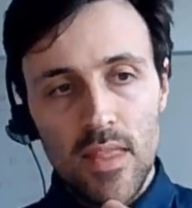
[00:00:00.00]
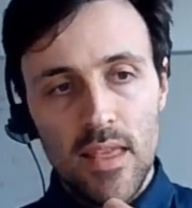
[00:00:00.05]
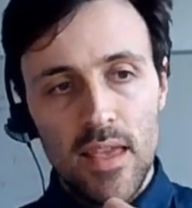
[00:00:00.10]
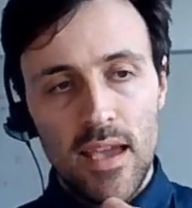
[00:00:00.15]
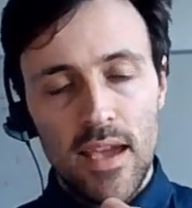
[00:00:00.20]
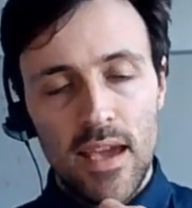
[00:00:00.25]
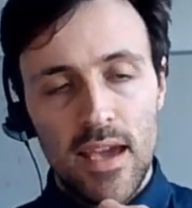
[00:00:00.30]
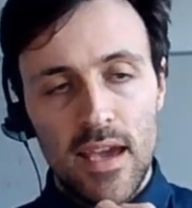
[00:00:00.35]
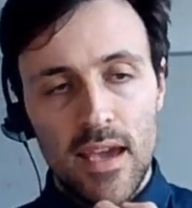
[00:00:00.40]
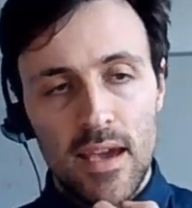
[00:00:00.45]

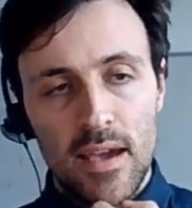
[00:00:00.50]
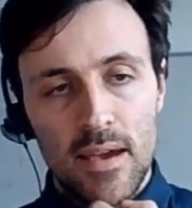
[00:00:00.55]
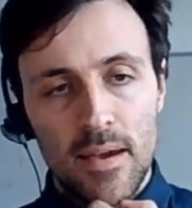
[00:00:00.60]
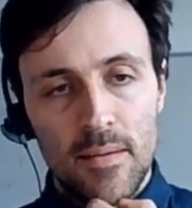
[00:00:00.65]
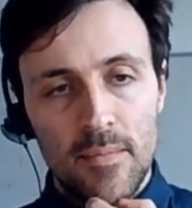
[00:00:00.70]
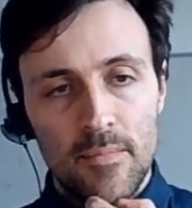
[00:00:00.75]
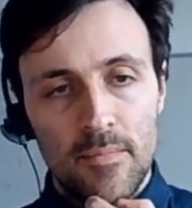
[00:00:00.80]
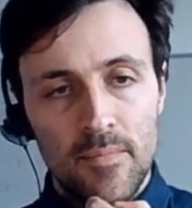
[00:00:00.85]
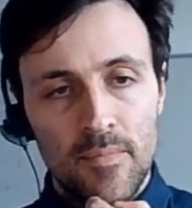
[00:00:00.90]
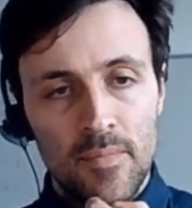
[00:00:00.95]

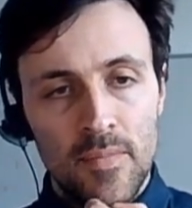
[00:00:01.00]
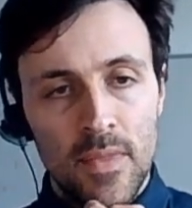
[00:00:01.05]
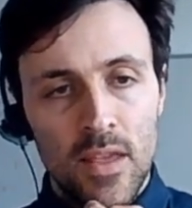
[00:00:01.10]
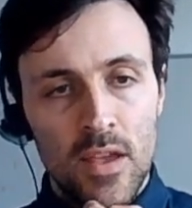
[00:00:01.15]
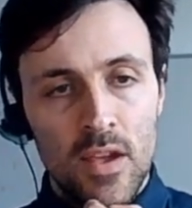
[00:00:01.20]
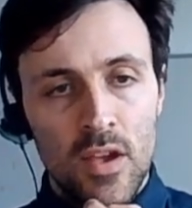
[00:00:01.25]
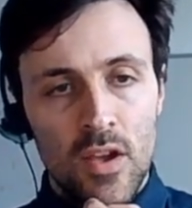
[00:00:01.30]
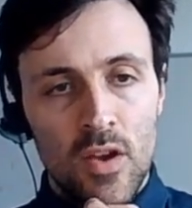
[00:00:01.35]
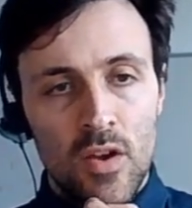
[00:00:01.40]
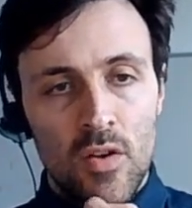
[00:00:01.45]
Um,
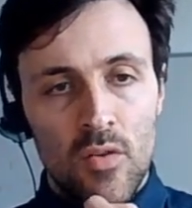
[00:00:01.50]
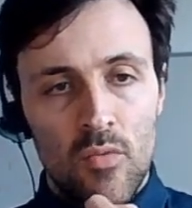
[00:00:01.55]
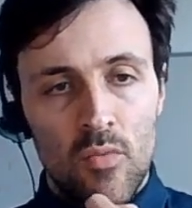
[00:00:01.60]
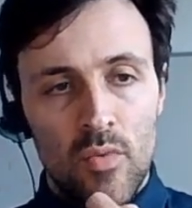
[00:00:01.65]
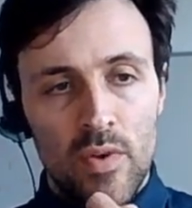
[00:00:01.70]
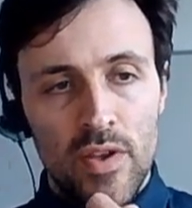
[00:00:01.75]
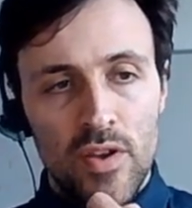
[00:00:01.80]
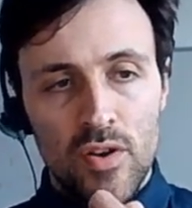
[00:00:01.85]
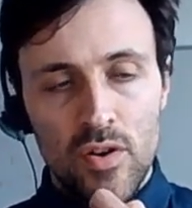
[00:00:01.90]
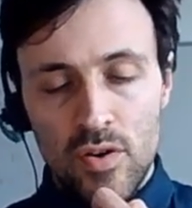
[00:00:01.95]

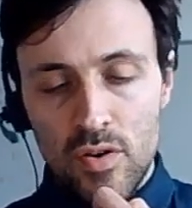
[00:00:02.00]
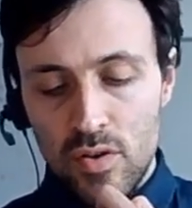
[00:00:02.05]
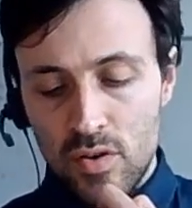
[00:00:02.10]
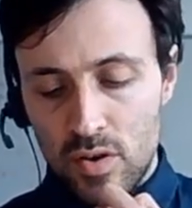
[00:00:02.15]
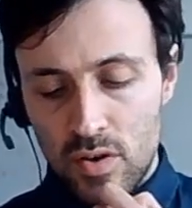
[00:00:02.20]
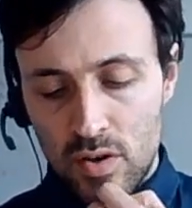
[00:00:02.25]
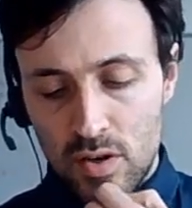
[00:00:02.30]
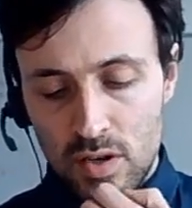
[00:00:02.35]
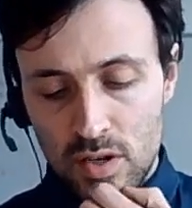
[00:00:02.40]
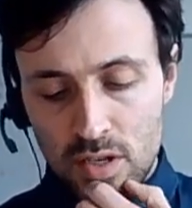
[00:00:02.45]
we
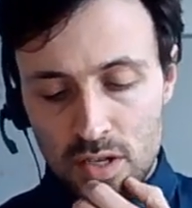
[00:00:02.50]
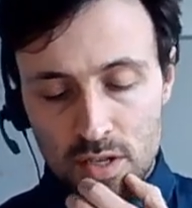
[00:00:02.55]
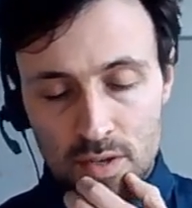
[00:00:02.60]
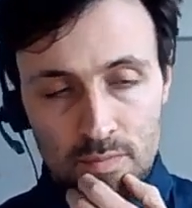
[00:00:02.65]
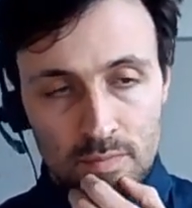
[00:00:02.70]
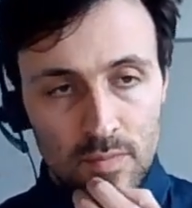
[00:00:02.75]
could